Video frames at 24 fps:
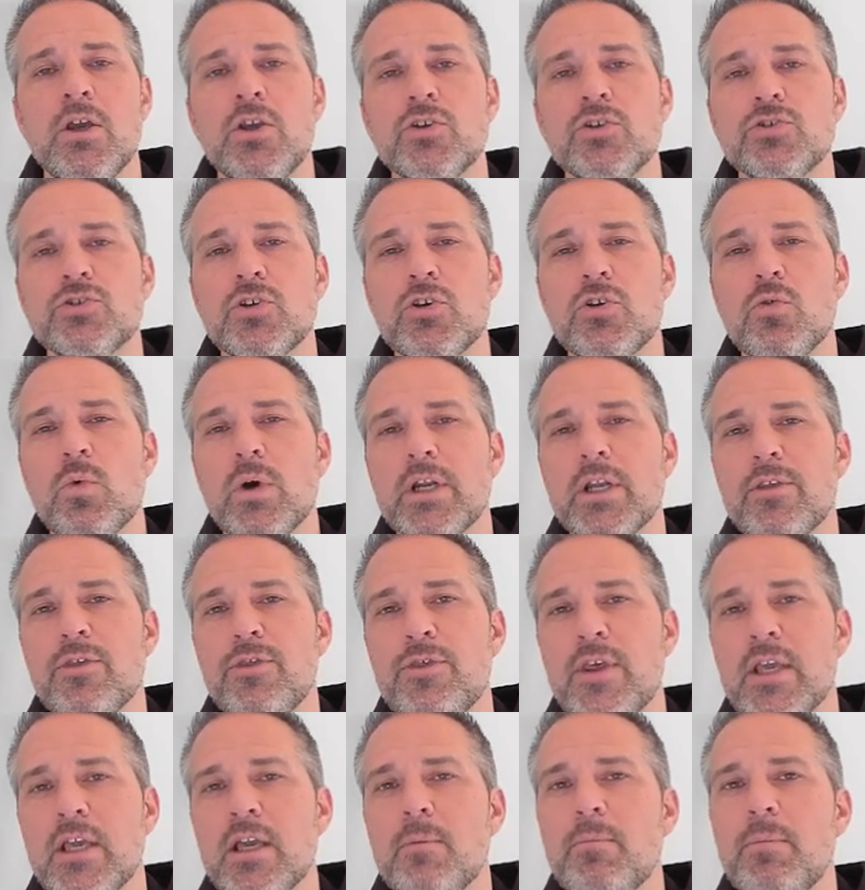So you want to
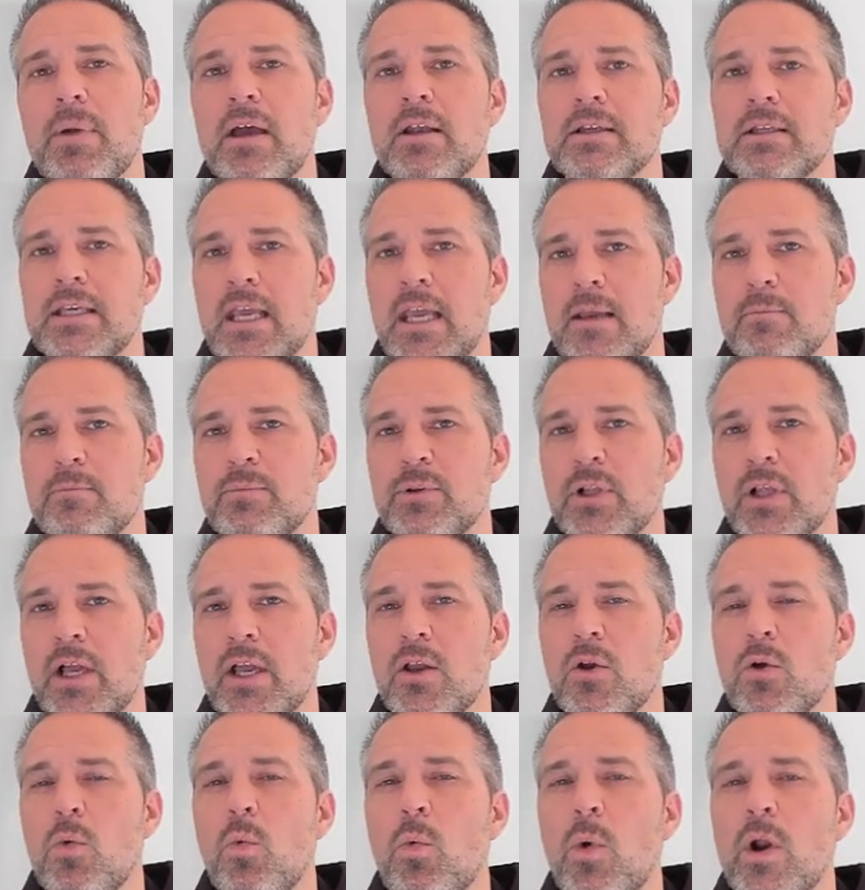think about
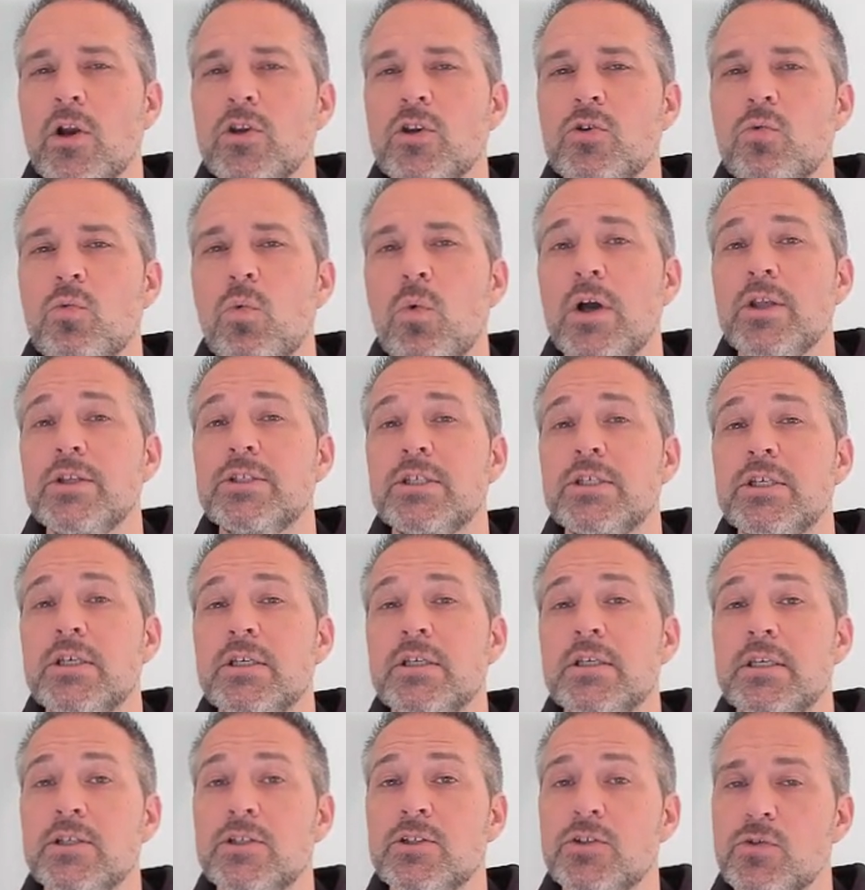gameplay where you want
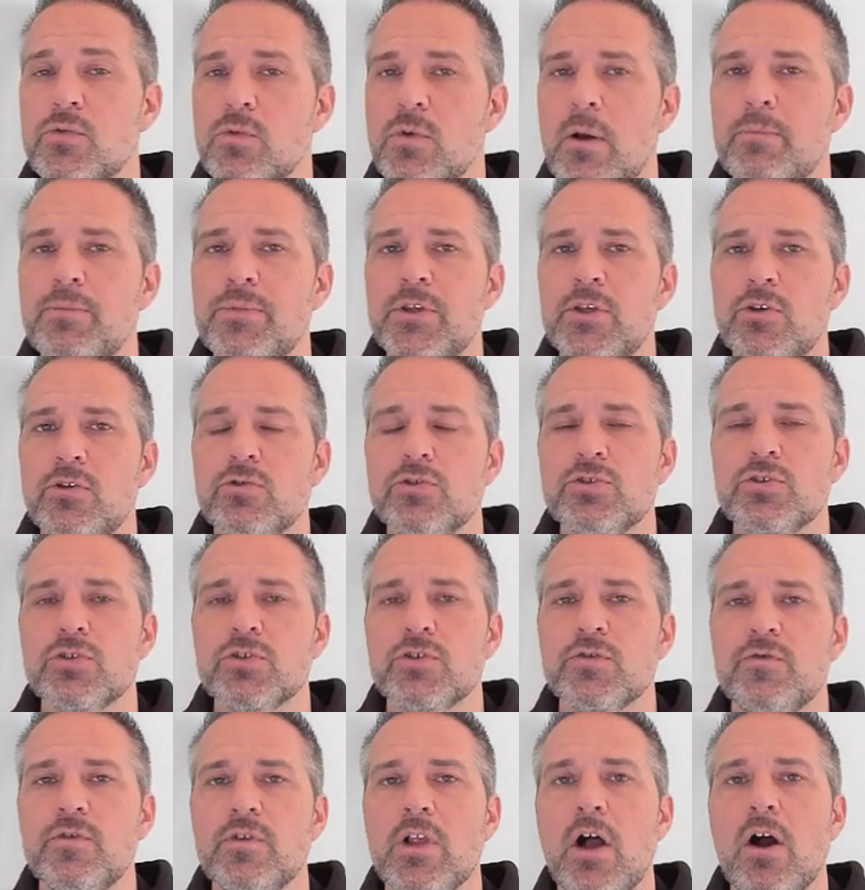to interrupt the
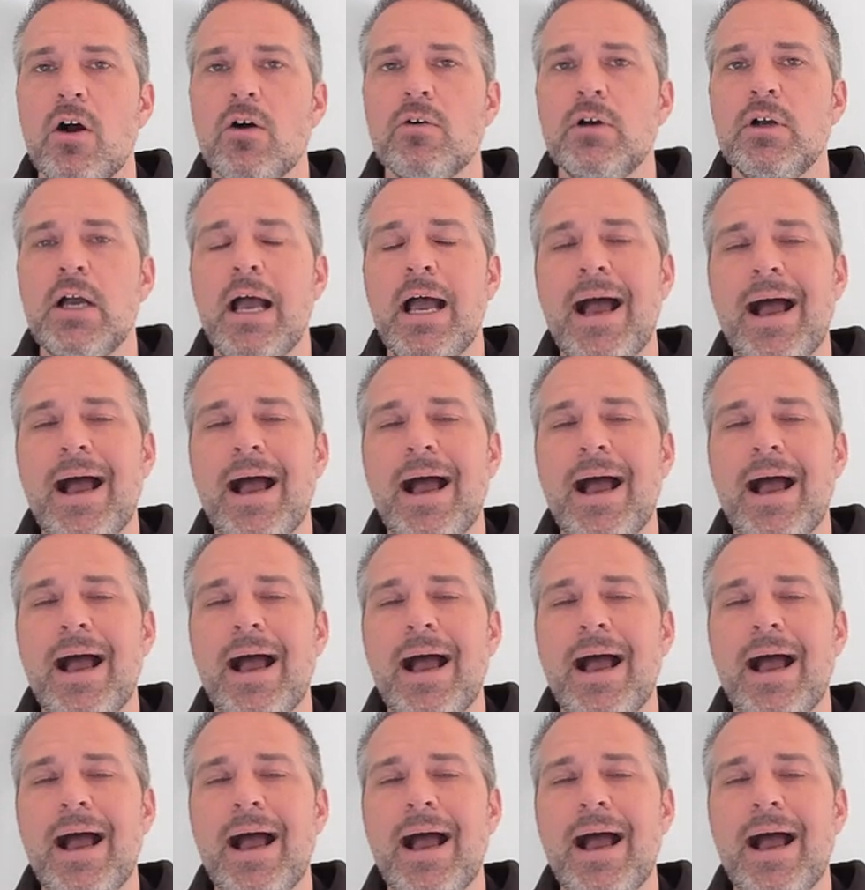user's flow.